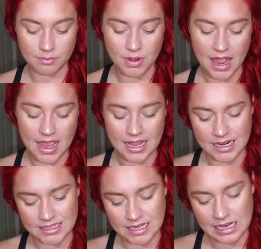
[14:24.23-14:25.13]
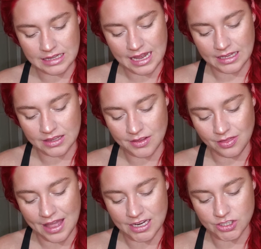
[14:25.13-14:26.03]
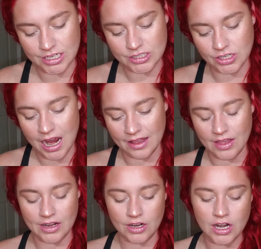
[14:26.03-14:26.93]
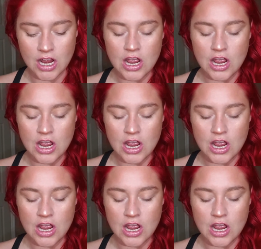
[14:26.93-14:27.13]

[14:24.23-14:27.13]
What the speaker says: But it is in like the Light Chaser highlighter.